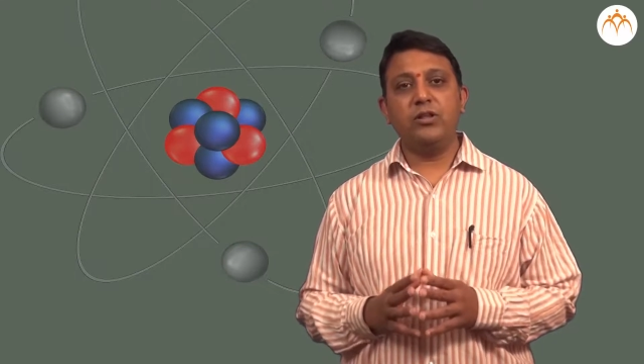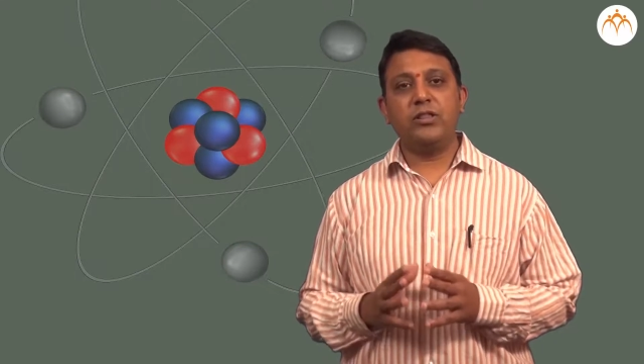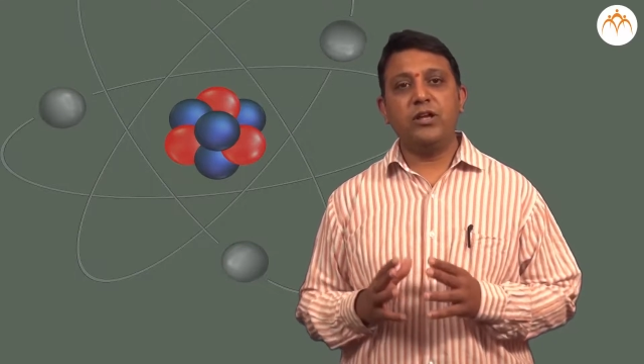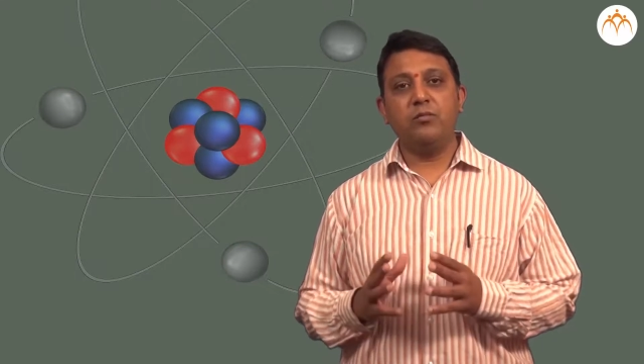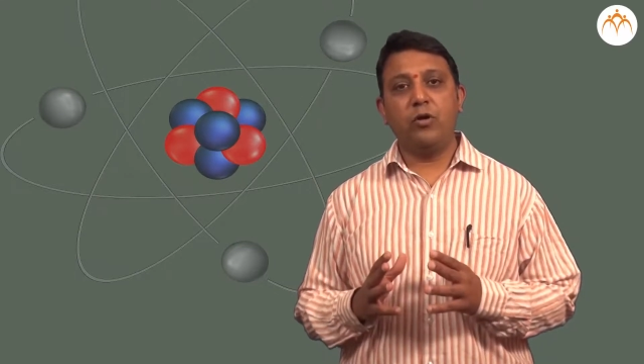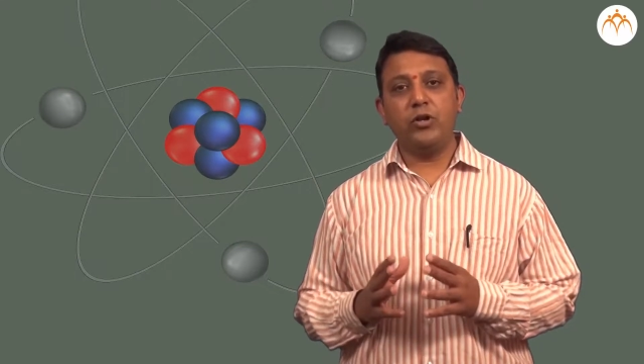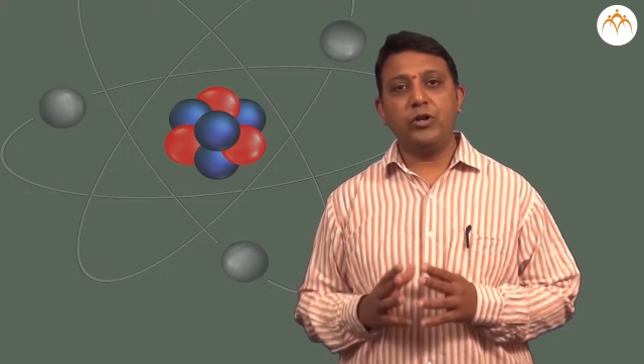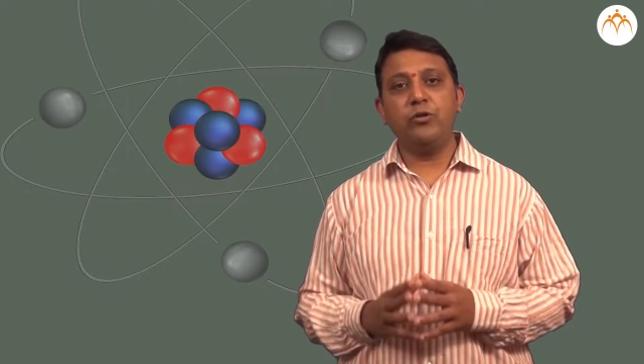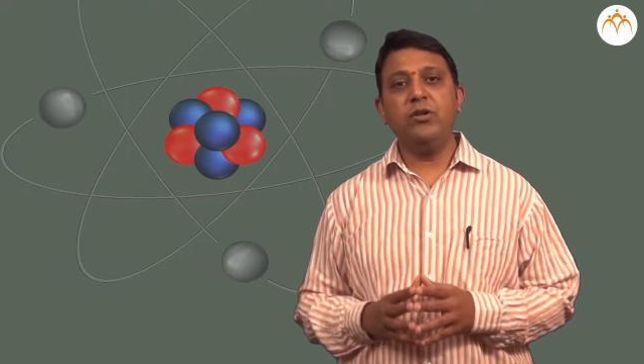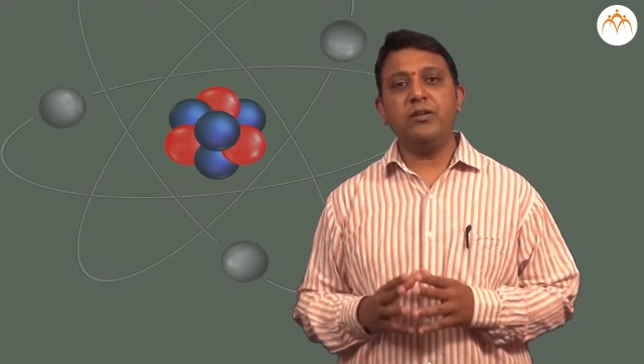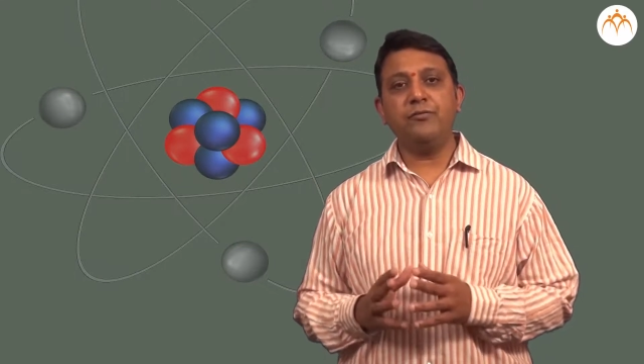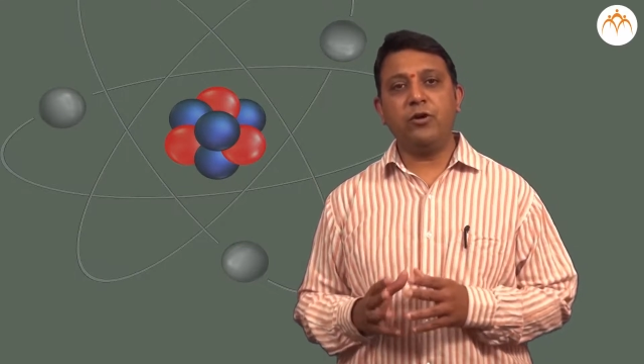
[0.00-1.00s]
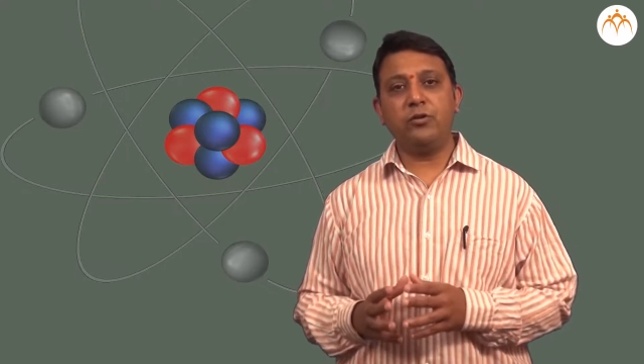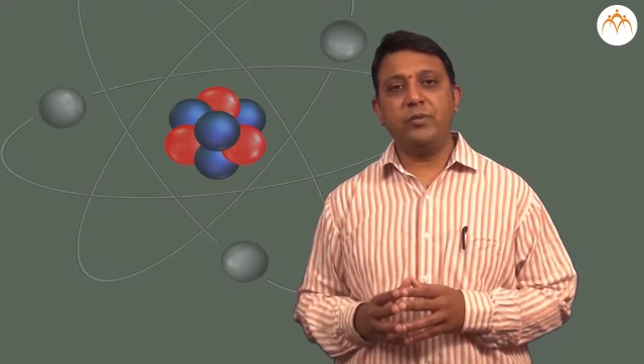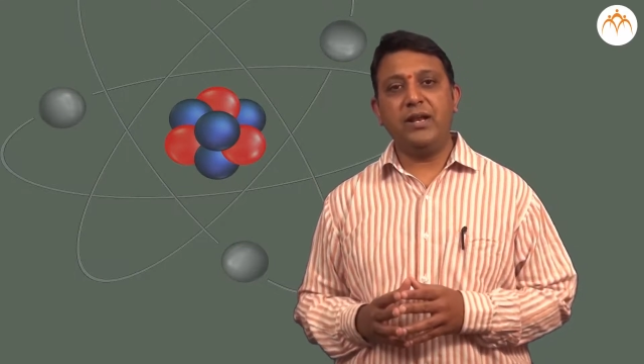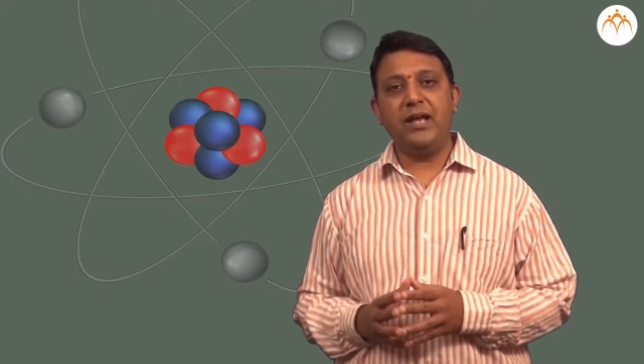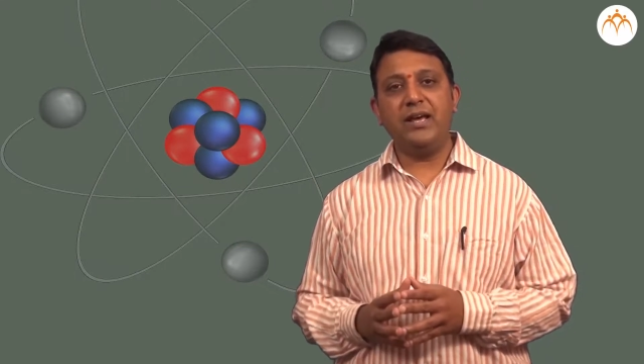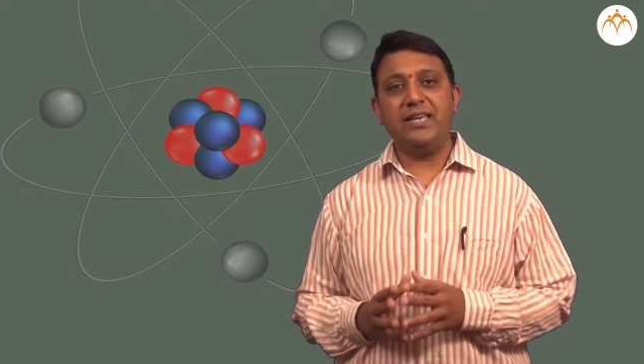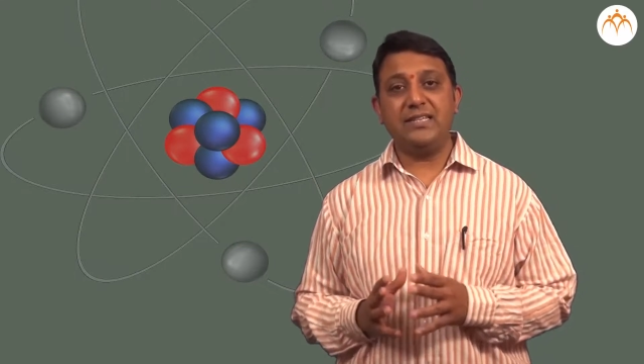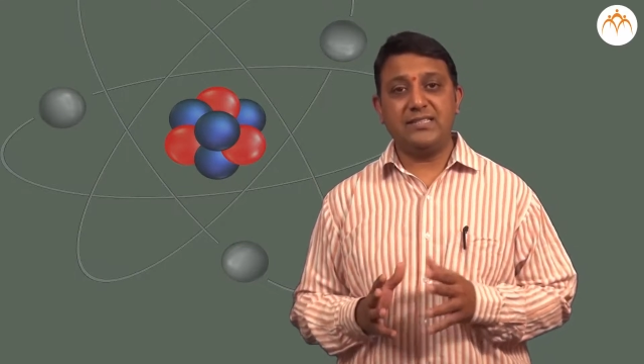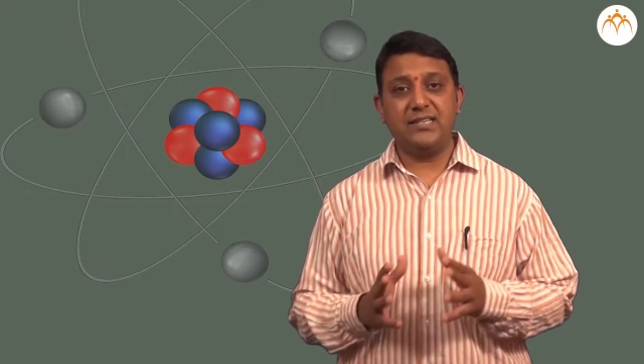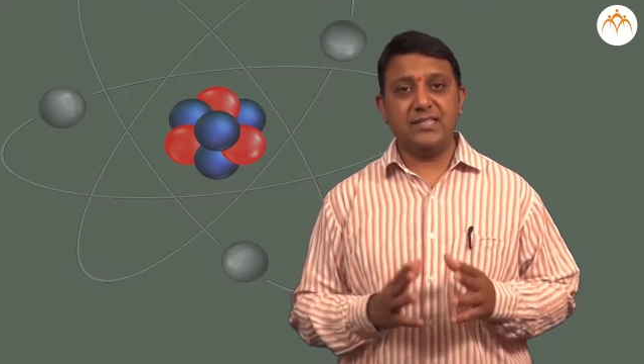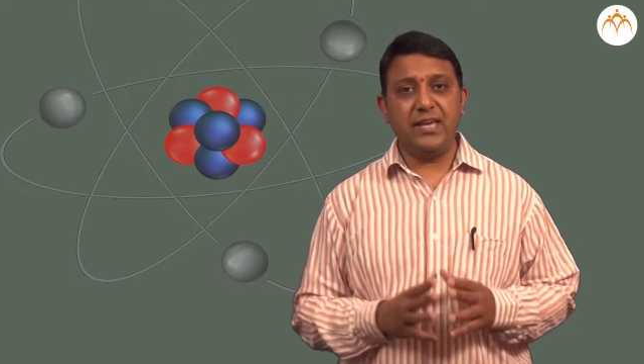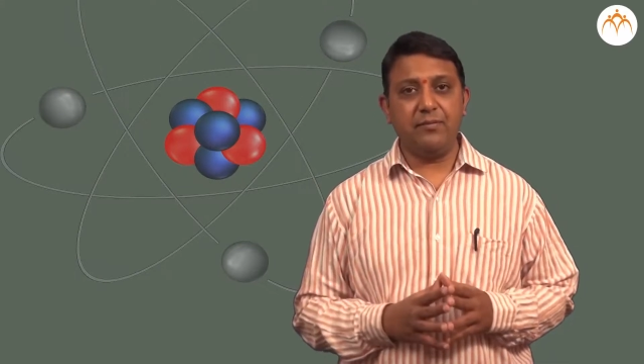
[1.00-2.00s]
the molecular formula is
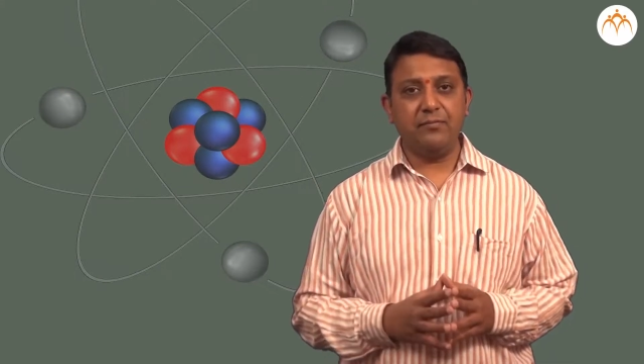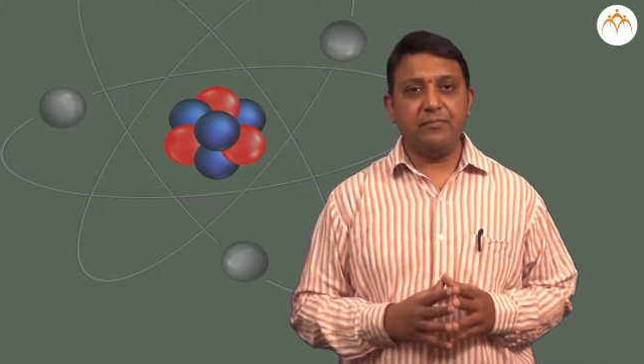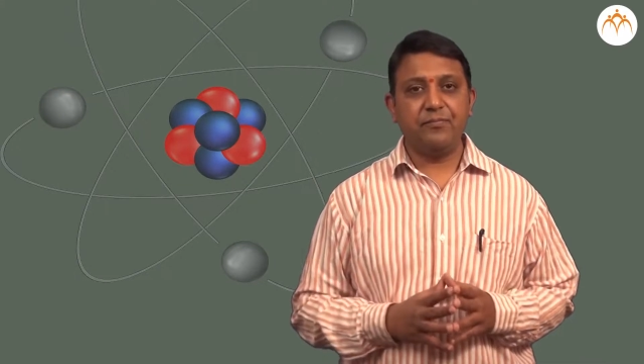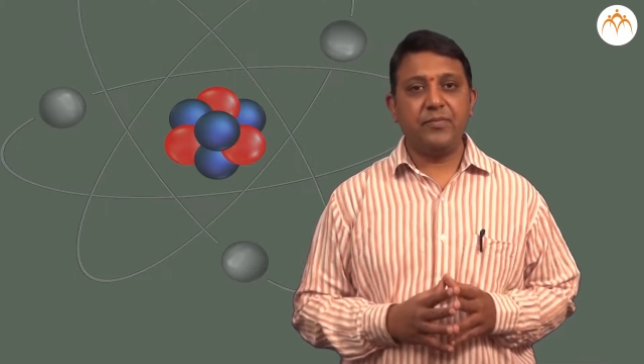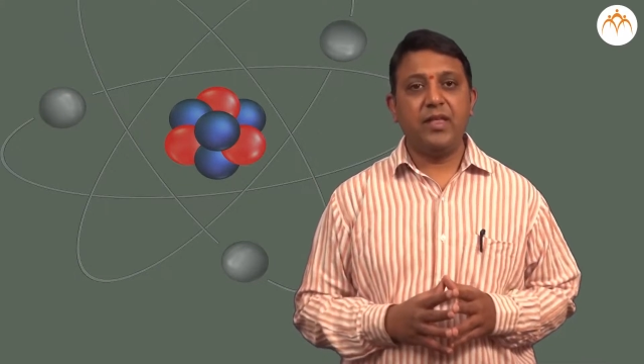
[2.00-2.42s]
the same,